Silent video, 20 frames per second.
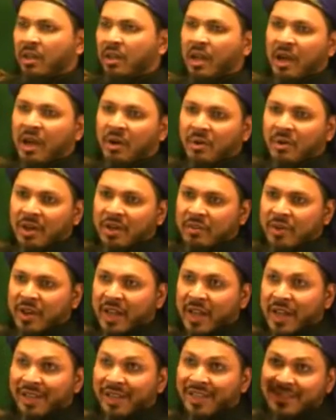Our
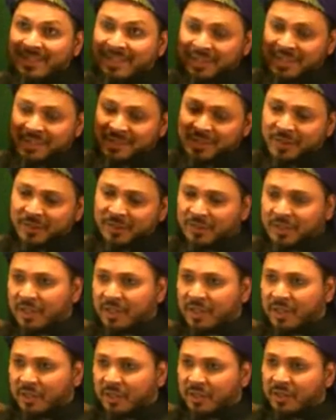reality is different.
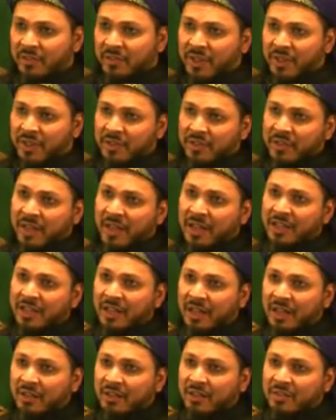Our
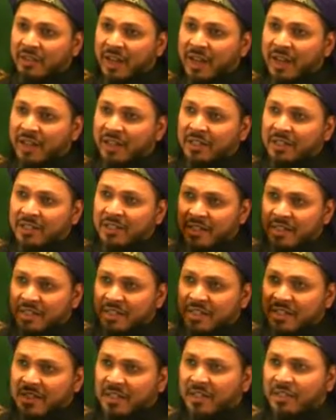reality
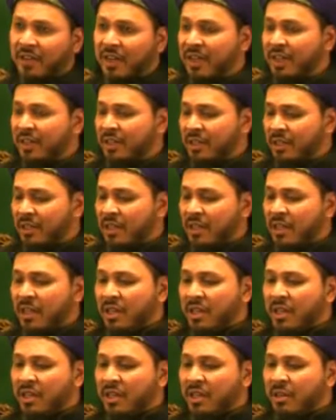is in divine
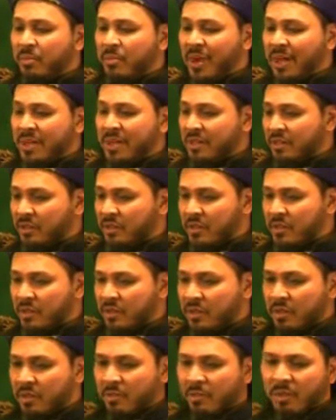
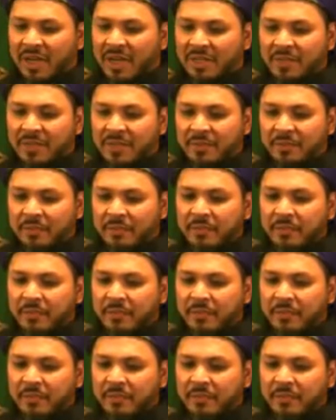presence. But